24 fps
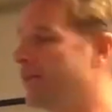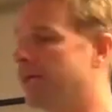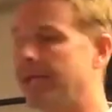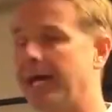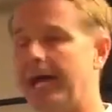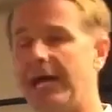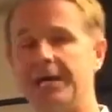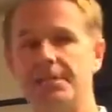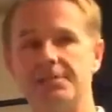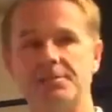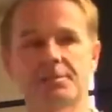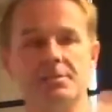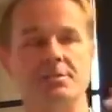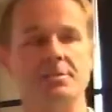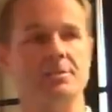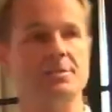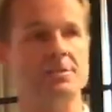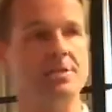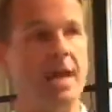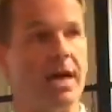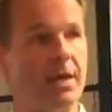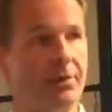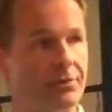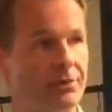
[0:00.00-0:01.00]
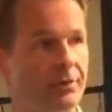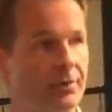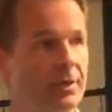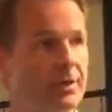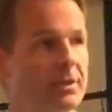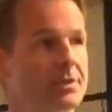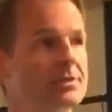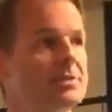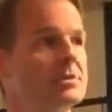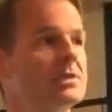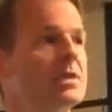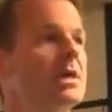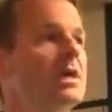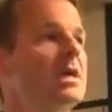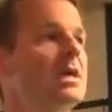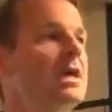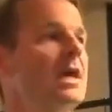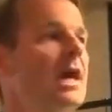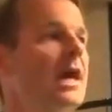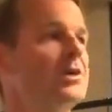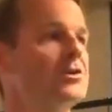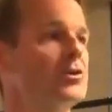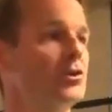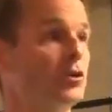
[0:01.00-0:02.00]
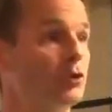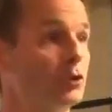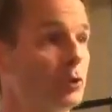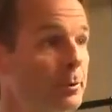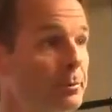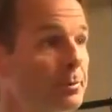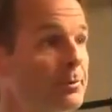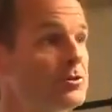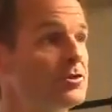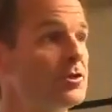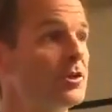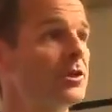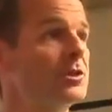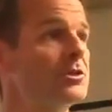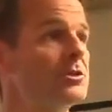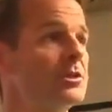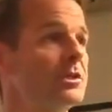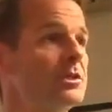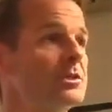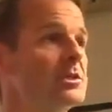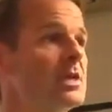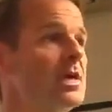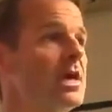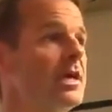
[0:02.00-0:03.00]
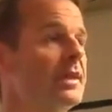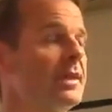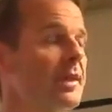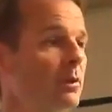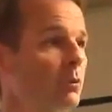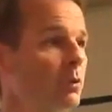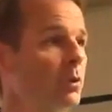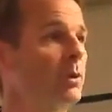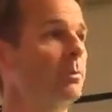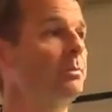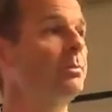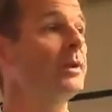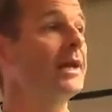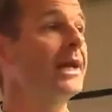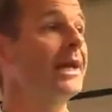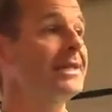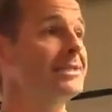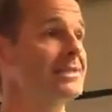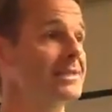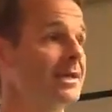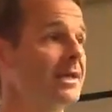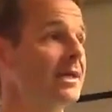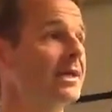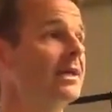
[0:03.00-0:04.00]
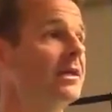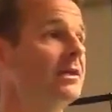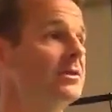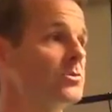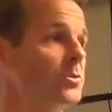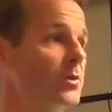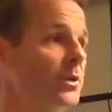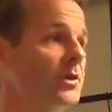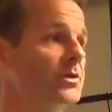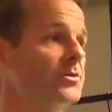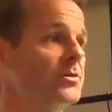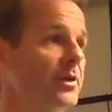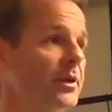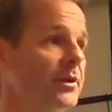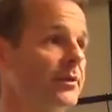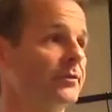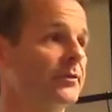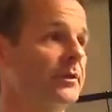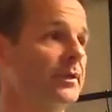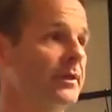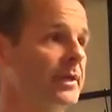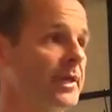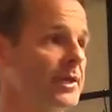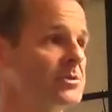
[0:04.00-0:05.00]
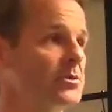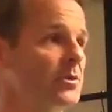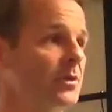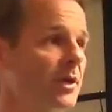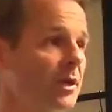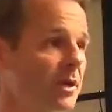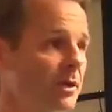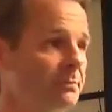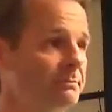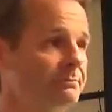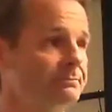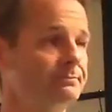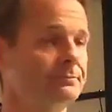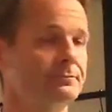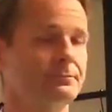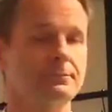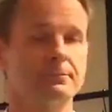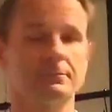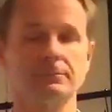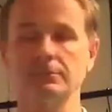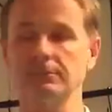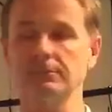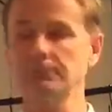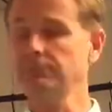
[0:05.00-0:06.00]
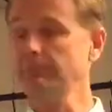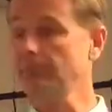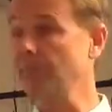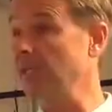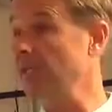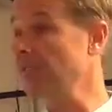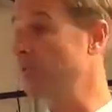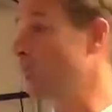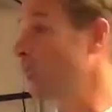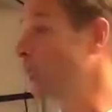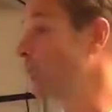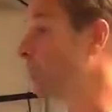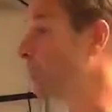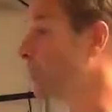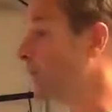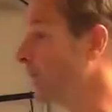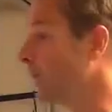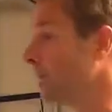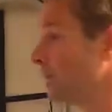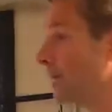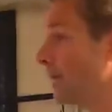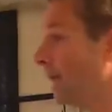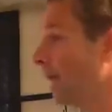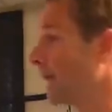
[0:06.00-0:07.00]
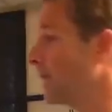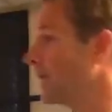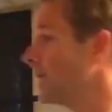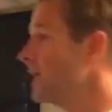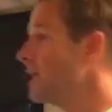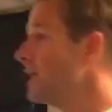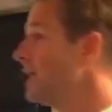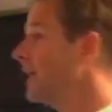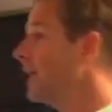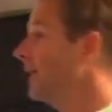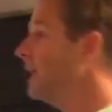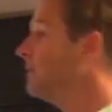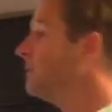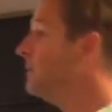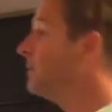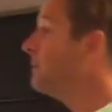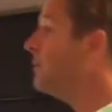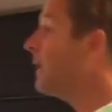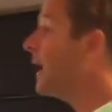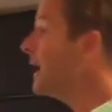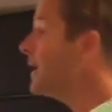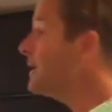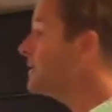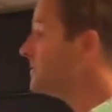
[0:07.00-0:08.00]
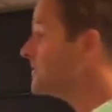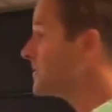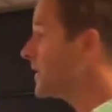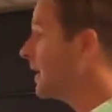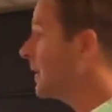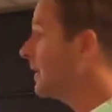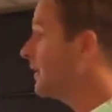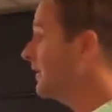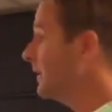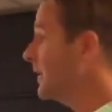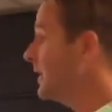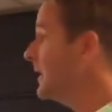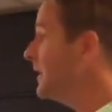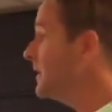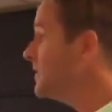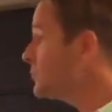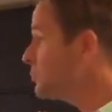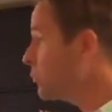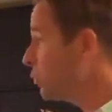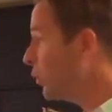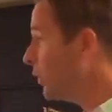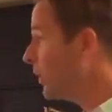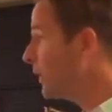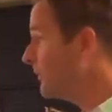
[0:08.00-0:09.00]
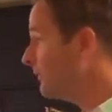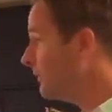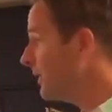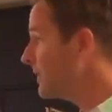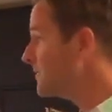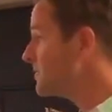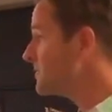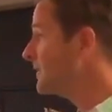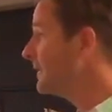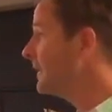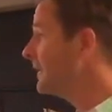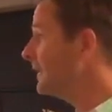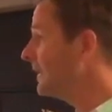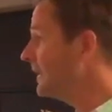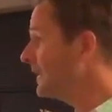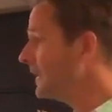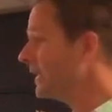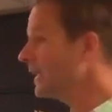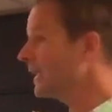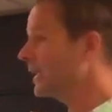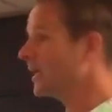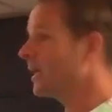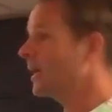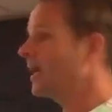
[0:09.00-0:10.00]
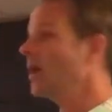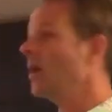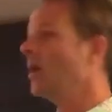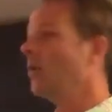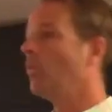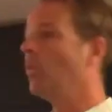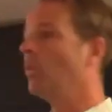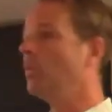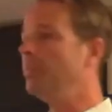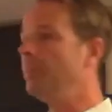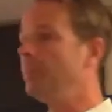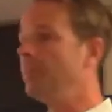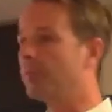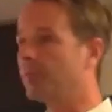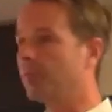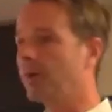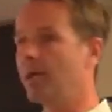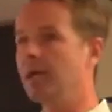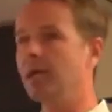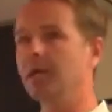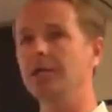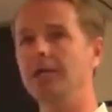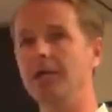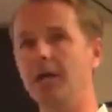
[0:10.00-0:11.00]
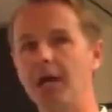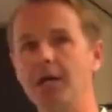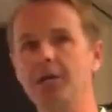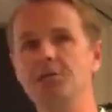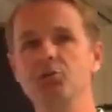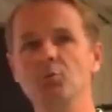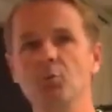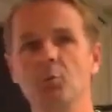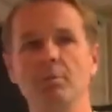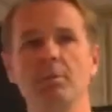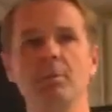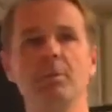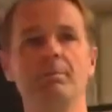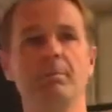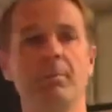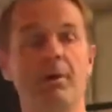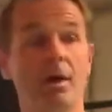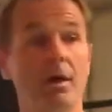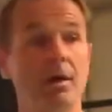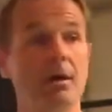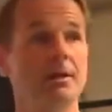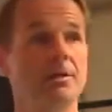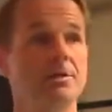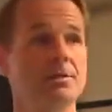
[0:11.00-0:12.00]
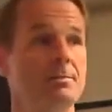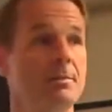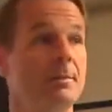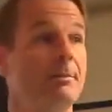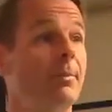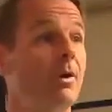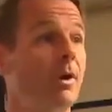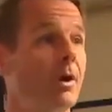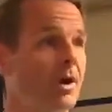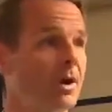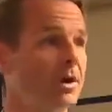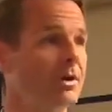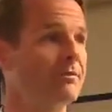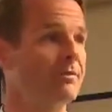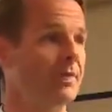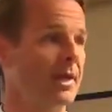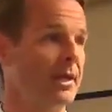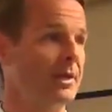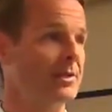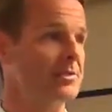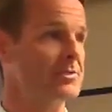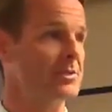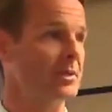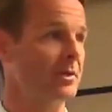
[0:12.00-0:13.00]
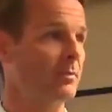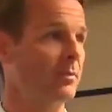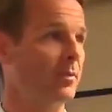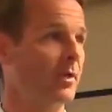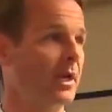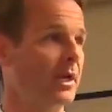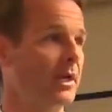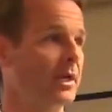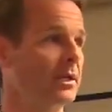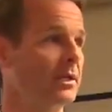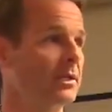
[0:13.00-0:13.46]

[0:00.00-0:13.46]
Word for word: that as Southlands, as a group of churches, that we'll plant again in 2023. That's what we hope. So we're praying about. And it'd be my desire that each one of us in here would be praying, God, you want me part to be part of that in some way.